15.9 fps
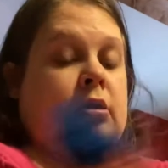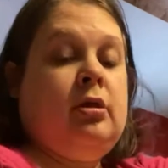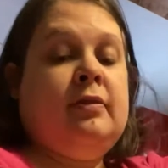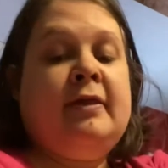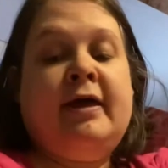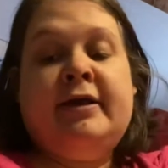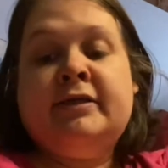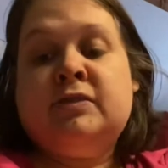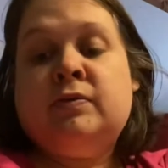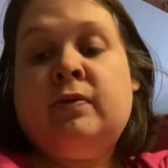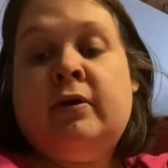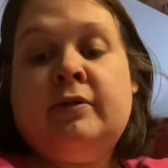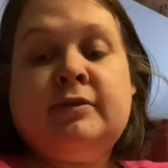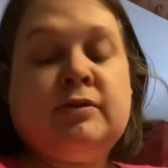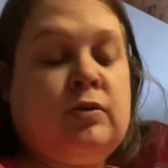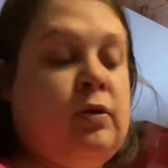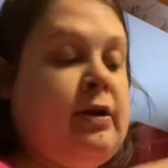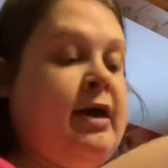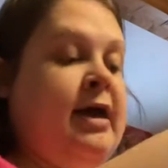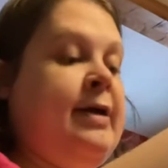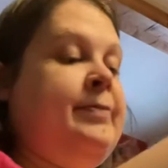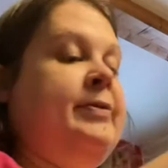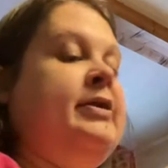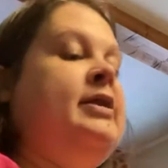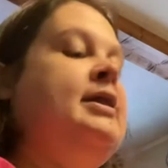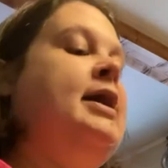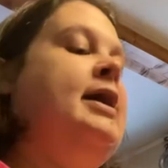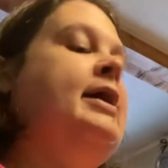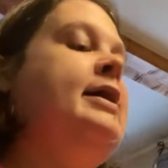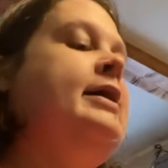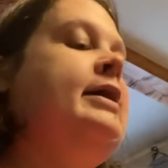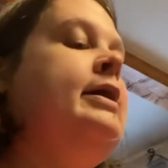that is what's going to happen
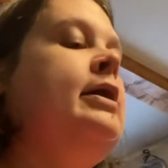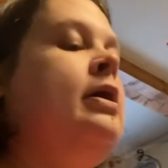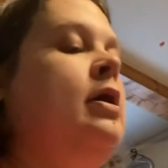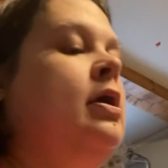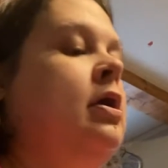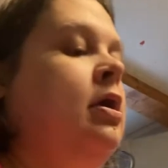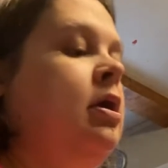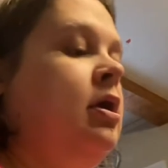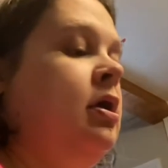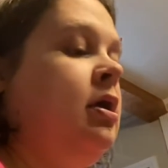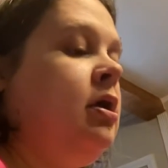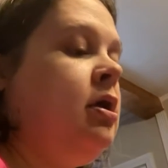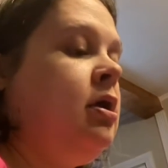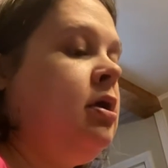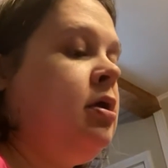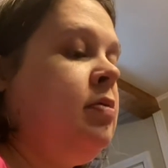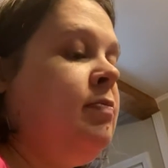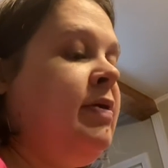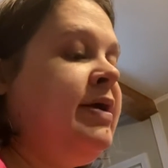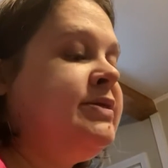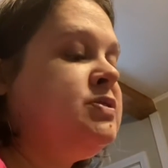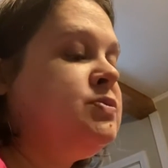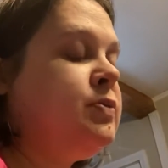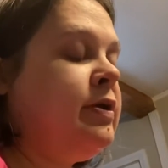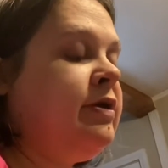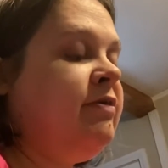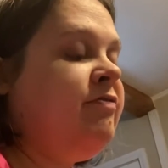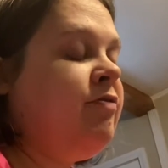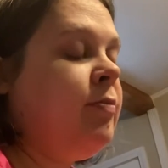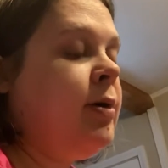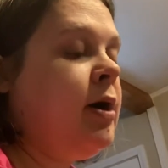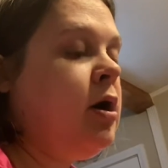today. Matt's working
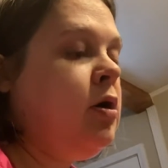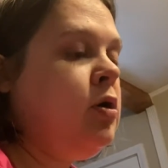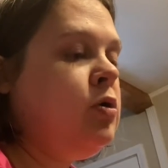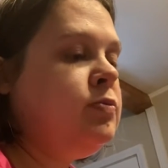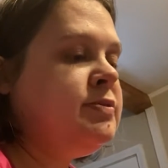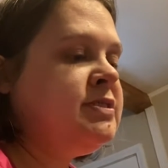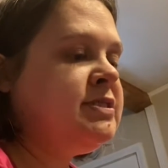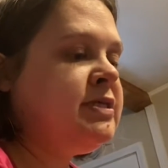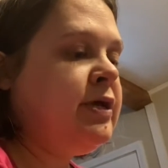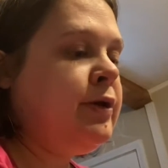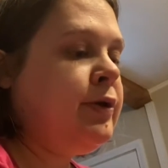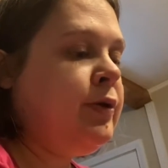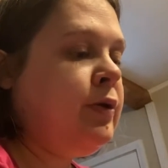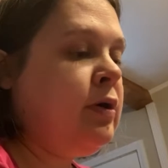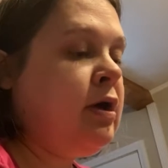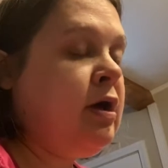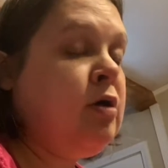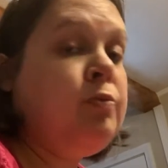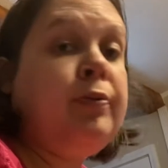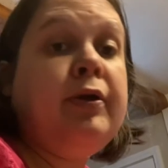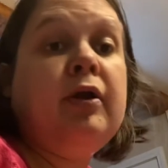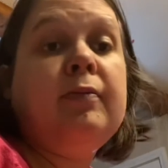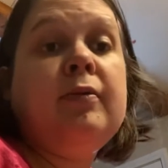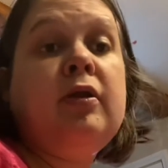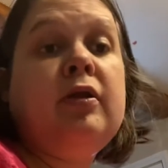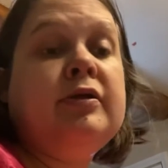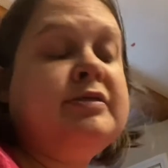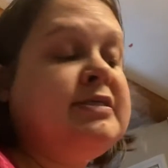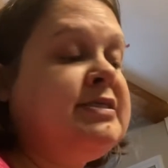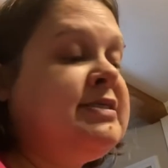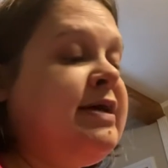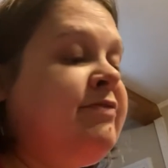from home, so I'll put up clothes
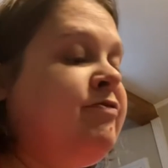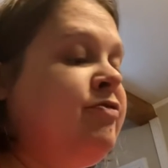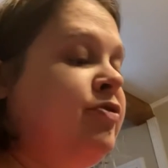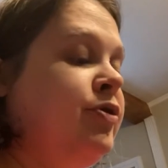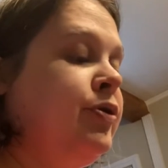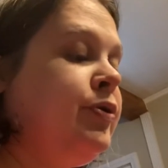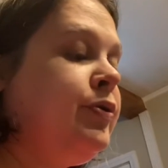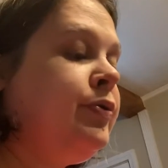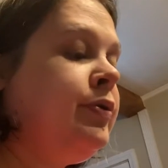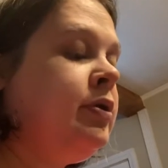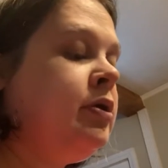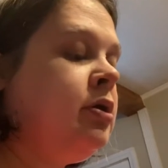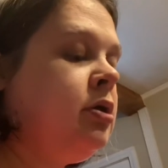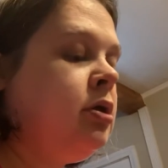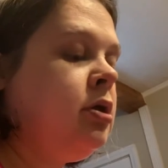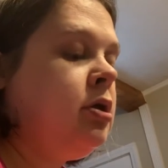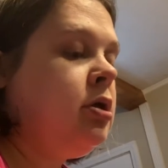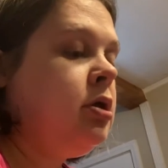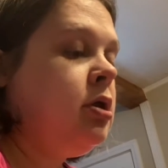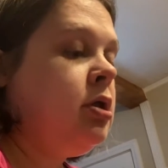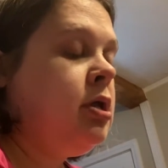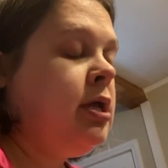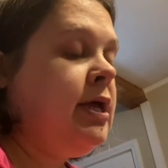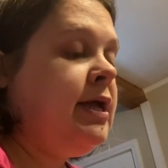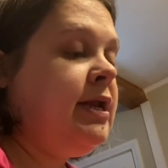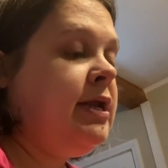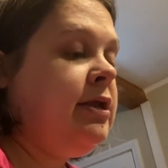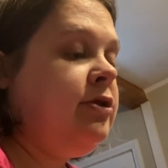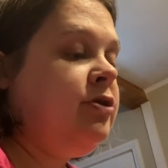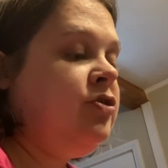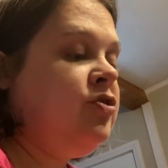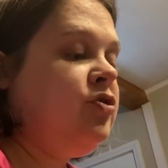this afternoon. I
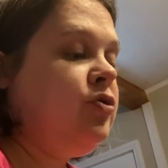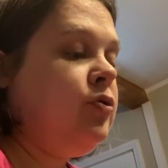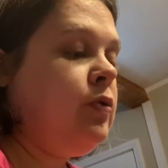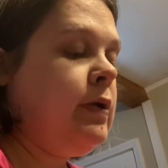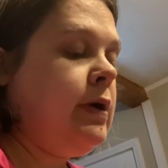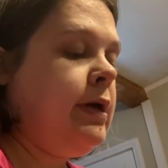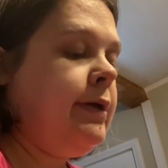need to,